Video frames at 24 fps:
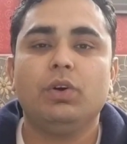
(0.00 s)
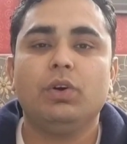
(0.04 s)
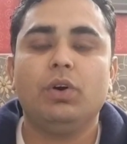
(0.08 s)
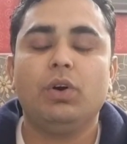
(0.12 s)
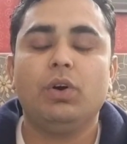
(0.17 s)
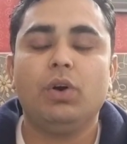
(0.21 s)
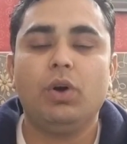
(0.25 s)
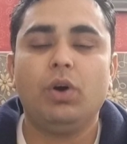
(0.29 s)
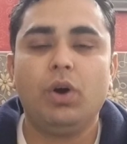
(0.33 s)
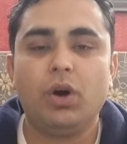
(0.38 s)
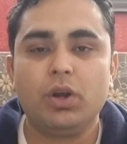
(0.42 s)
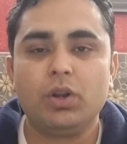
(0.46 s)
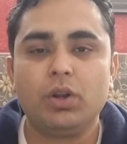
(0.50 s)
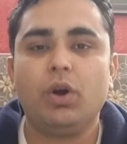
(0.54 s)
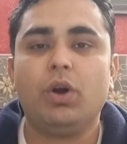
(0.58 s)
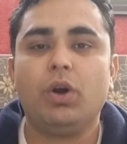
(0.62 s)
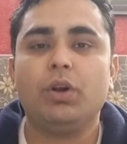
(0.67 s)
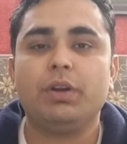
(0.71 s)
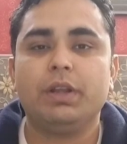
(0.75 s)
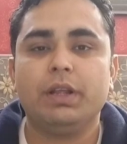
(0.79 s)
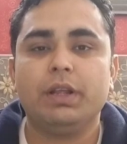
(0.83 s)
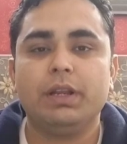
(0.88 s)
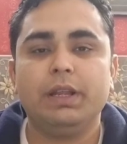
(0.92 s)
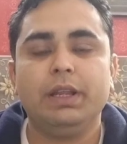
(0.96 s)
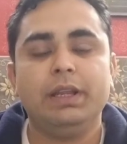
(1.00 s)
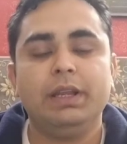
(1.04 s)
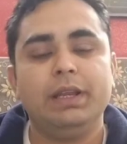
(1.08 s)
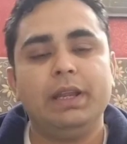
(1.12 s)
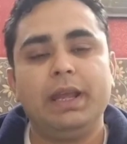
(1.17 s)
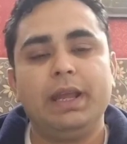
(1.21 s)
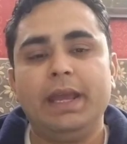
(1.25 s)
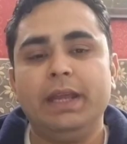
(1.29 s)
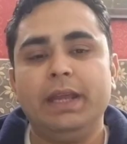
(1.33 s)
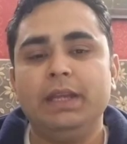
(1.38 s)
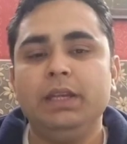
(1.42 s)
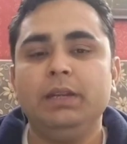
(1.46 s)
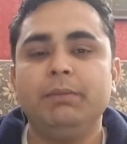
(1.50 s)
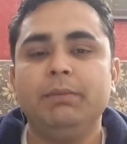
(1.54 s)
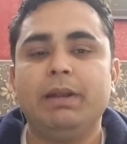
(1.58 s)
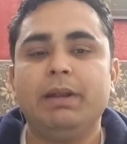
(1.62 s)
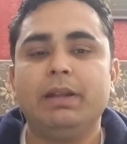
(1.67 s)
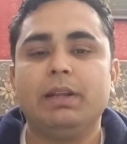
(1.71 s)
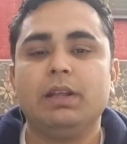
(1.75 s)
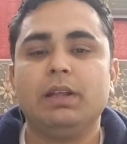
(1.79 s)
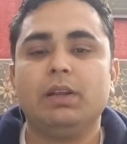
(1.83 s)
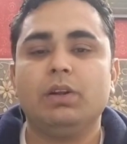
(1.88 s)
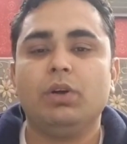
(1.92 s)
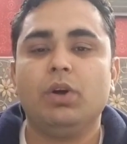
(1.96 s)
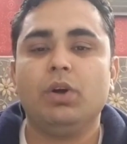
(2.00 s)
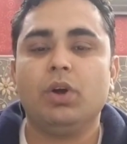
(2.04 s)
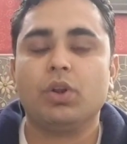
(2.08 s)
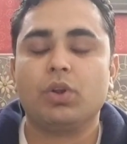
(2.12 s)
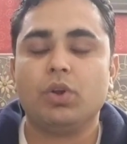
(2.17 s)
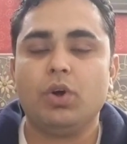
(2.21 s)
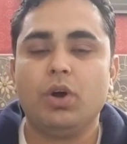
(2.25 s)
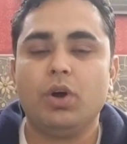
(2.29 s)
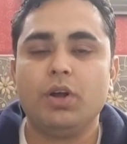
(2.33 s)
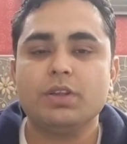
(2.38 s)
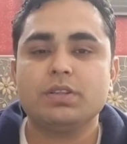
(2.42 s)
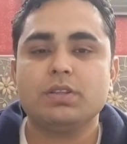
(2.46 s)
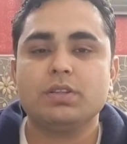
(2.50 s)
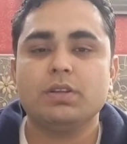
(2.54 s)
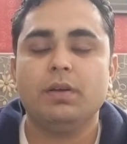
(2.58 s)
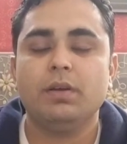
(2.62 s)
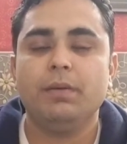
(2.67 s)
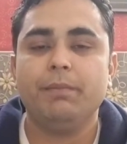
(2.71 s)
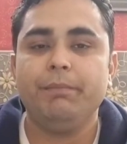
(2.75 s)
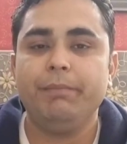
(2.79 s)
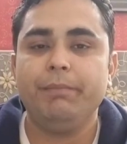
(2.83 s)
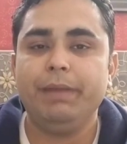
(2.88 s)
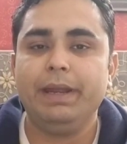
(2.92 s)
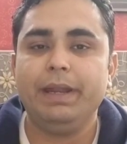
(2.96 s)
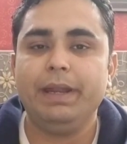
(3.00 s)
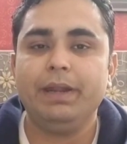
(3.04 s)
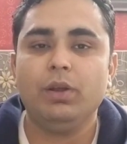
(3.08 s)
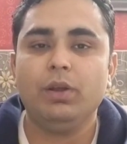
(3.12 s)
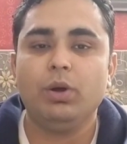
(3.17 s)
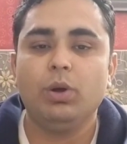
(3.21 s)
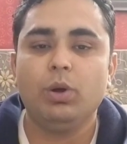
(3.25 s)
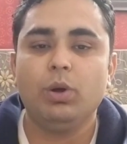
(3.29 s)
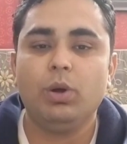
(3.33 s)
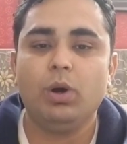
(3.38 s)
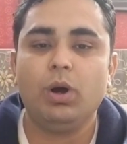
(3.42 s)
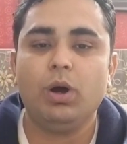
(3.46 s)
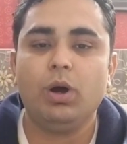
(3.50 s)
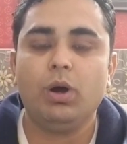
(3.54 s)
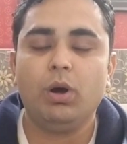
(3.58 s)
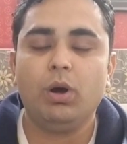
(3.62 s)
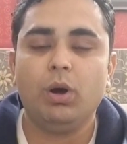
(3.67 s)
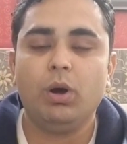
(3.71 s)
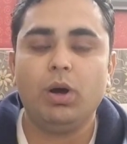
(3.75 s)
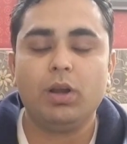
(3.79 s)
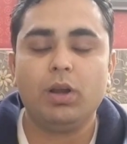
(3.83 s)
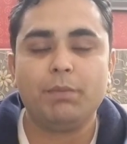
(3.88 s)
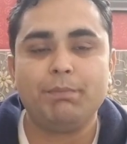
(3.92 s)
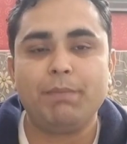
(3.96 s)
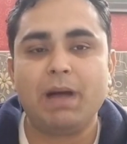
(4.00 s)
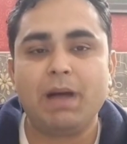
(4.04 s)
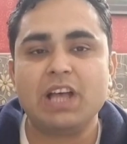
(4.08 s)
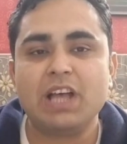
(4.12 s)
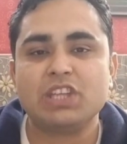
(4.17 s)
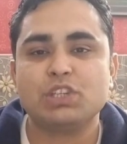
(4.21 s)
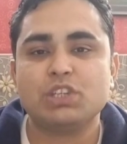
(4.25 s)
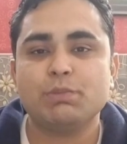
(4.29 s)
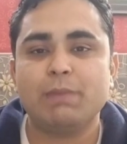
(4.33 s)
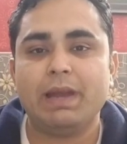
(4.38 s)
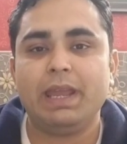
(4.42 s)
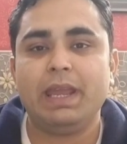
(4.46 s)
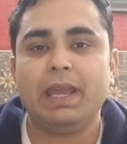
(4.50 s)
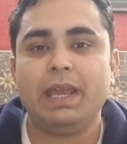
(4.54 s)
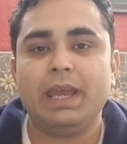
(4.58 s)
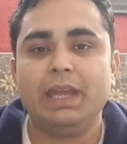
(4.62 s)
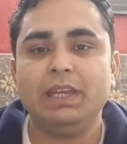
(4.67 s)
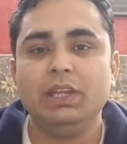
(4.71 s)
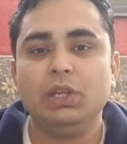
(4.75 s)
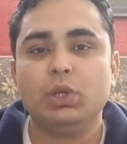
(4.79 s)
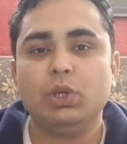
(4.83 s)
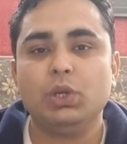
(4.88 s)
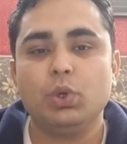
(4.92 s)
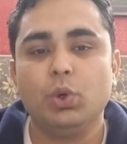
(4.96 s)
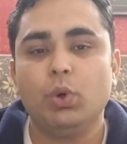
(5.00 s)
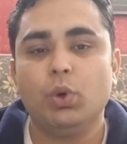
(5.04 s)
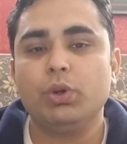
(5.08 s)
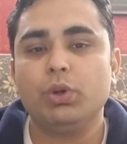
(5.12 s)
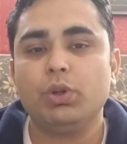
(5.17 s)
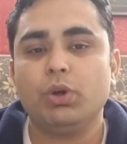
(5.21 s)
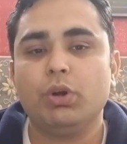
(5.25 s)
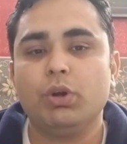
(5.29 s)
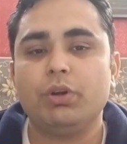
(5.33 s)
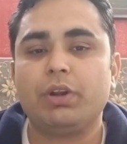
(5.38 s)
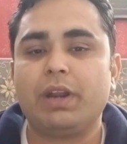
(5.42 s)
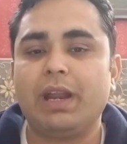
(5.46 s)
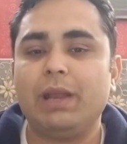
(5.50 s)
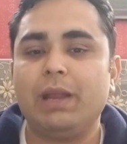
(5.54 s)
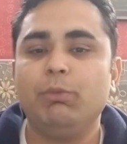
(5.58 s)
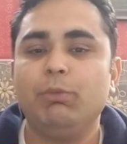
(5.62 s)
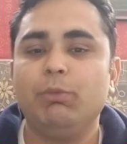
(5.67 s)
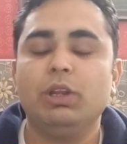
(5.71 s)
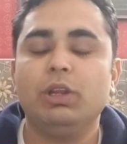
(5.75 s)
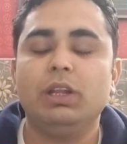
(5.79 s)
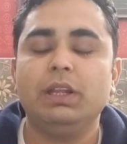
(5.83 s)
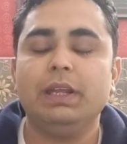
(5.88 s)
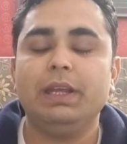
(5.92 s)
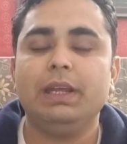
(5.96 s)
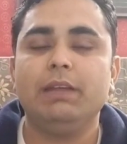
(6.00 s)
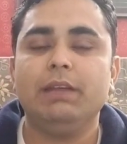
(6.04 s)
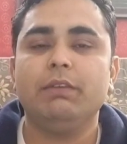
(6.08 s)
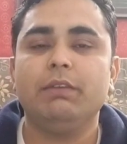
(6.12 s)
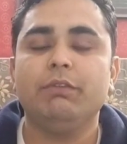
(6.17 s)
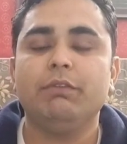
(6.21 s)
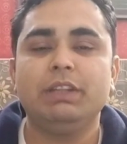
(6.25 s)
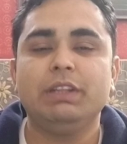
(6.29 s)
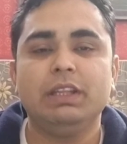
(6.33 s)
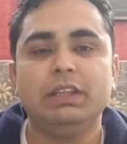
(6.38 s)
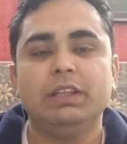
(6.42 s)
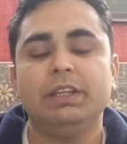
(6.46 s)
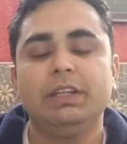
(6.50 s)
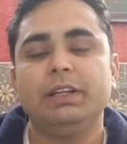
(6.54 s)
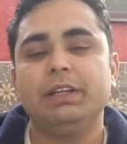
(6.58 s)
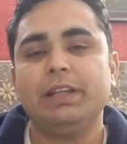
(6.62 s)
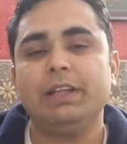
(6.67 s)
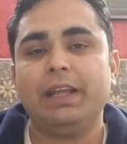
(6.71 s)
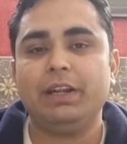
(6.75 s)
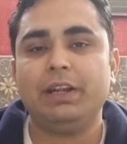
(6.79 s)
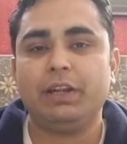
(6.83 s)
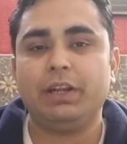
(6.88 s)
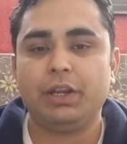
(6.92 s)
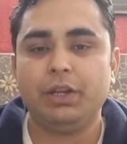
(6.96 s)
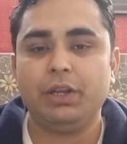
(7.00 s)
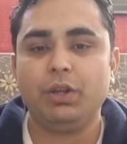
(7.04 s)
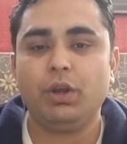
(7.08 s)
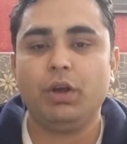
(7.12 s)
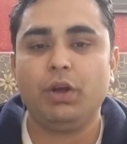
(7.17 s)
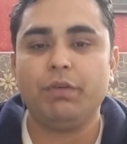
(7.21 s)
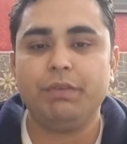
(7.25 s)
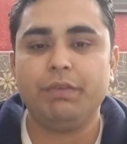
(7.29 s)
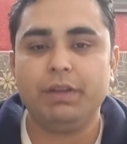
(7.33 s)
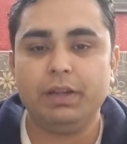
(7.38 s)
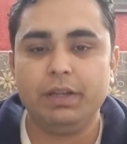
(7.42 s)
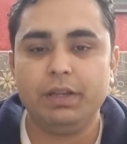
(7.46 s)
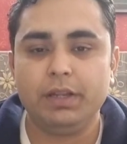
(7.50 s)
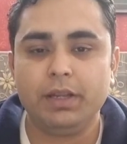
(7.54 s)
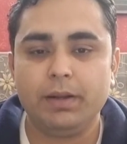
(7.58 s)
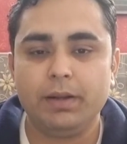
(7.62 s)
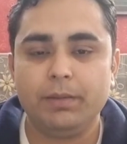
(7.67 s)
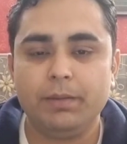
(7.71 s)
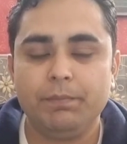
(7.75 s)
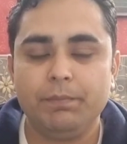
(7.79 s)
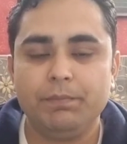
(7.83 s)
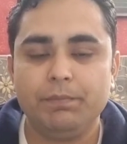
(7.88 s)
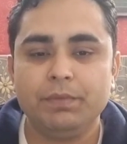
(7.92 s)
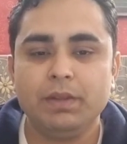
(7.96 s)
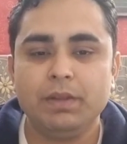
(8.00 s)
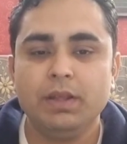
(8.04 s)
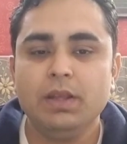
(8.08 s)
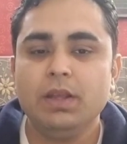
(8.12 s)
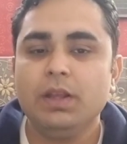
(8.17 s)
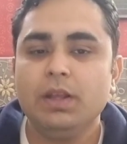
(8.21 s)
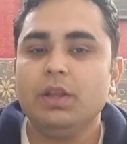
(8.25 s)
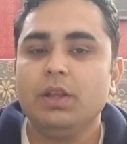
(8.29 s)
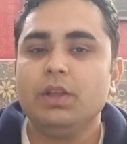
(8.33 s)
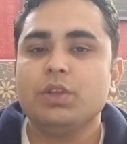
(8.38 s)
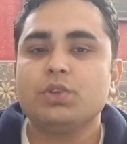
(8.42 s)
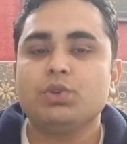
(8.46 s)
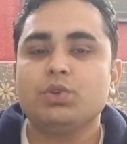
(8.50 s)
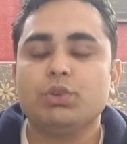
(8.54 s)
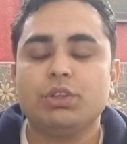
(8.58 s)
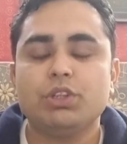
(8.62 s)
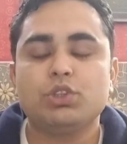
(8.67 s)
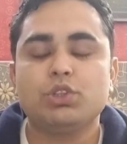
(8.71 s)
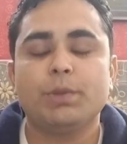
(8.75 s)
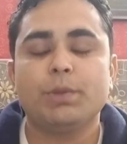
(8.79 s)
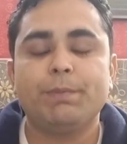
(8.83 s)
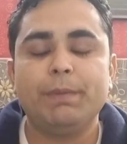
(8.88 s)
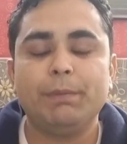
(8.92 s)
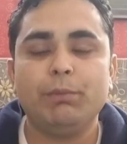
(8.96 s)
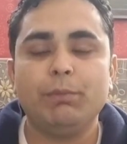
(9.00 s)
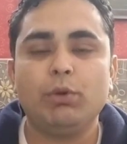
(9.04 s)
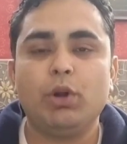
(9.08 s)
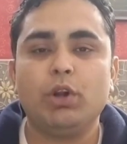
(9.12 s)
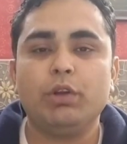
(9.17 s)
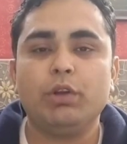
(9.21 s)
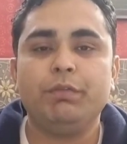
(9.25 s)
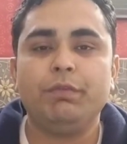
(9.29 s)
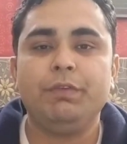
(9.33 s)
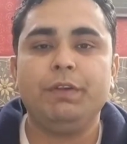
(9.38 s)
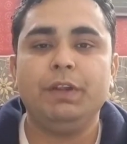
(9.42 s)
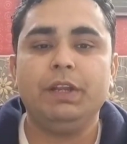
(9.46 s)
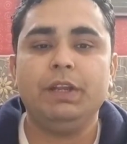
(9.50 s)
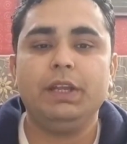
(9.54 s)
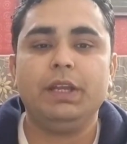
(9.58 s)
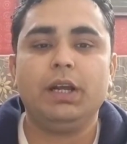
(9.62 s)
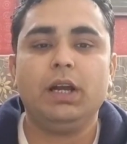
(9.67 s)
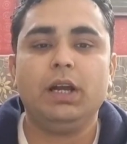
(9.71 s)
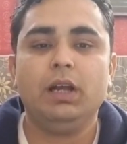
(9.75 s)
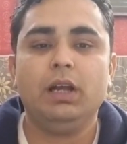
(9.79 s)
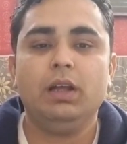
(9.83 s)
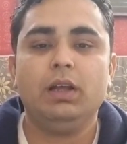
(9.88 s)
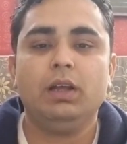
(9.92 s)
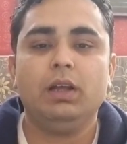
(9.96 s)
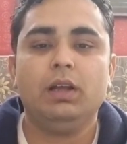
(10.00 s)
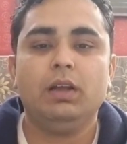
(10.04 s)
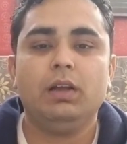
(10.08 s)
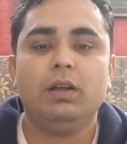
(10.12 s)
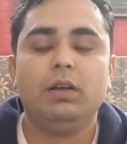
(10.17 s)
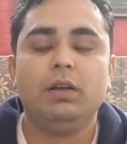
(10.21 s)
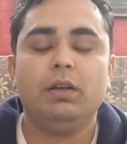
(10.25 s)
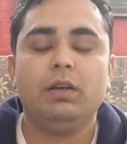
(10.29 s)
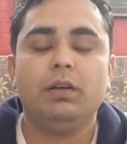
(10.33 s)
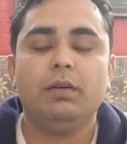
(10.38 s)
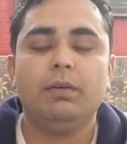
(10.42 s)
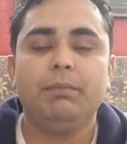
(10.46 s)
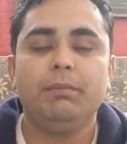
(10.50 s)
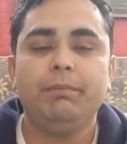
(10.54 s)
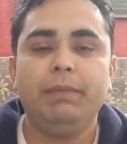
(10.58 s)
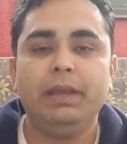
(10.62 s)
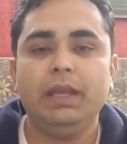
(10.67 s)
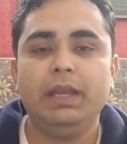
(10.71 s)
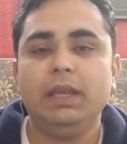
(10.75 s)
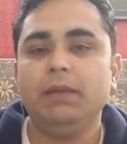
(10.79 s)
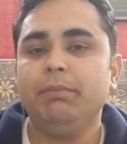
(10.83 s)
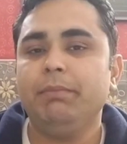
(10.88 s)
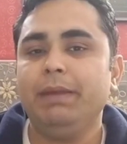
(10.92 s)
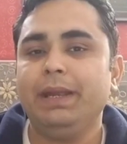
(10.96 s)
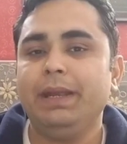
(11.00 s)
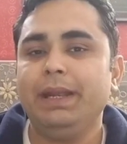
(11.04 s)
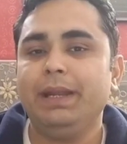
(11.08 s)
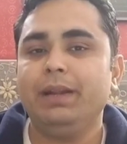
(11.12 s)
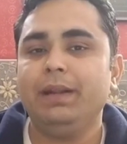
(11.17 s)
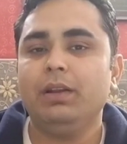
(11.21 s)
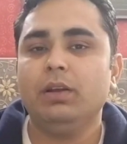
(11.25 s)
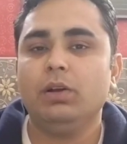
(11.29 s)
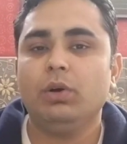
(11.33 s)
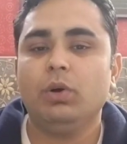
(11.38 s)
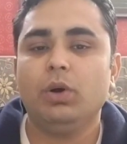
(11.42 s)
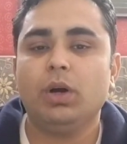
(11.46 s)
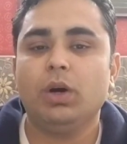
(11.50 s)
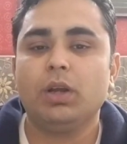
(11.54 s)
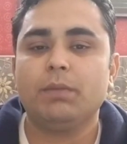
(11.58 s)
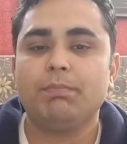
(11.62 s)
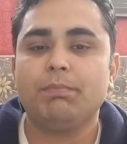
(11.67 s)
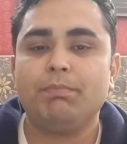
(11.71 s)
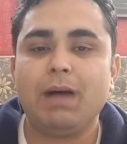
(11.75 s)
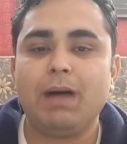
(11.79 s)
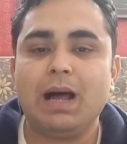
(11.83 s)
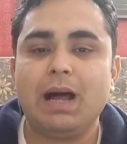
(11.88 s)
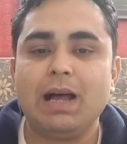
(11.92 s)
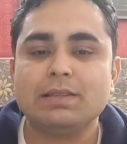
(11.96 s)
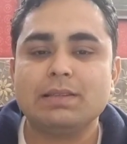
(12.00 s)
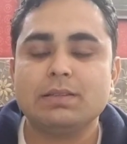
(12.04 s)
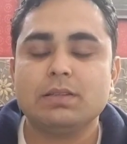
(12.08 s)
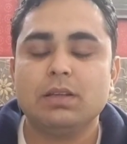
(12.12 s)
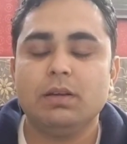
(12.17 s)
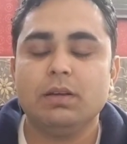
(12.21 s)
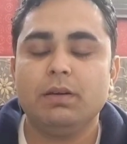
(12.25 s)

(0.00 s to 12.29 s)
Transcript: or order in any matter or cause made or passed by any court or tribunal within the territory of India. So the Supreme Court of India may made or pass